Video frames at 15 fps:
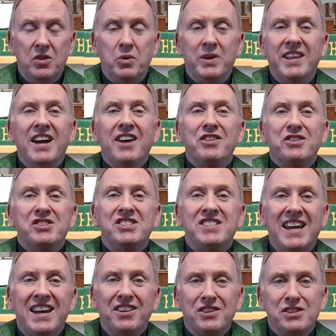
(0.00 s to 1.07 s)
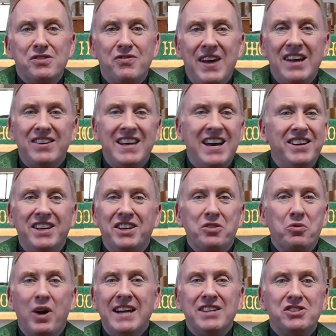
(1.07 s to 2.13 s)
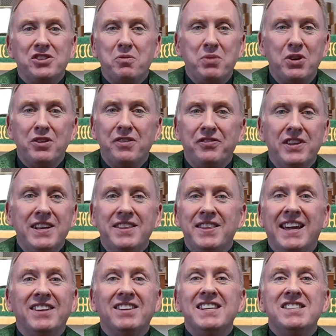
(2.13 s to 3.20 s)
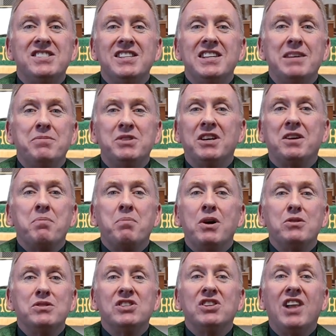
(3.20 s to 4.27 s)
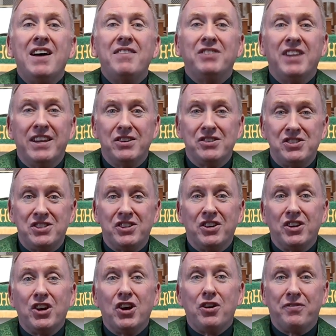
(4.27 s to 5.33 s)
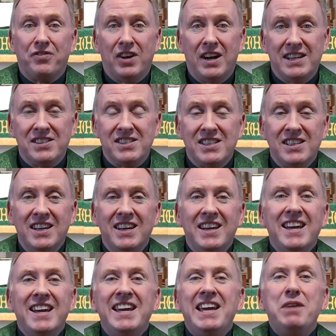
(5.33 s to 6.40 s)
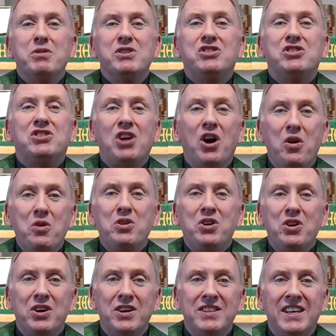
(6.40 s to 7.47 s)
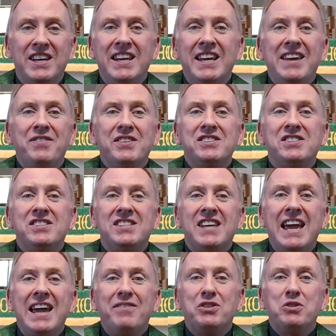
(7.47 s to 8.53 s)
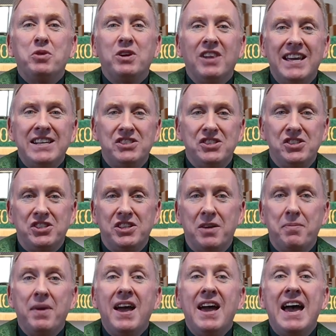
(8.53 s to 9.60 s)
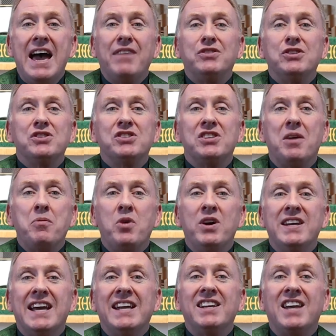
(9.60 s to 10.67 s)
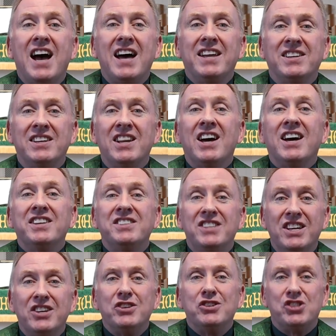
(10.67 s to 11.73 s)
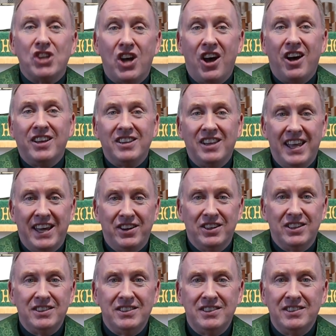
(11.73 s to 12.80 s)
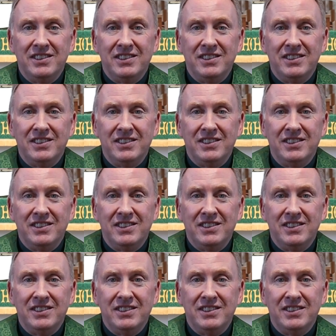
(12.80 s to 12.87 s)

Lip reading: When the other sailors found out he could write so beautifully, they enlisted him to compose love letters to their girlfriends. He was so good that he even saved a relationship after someone had gotten a Dear John letter.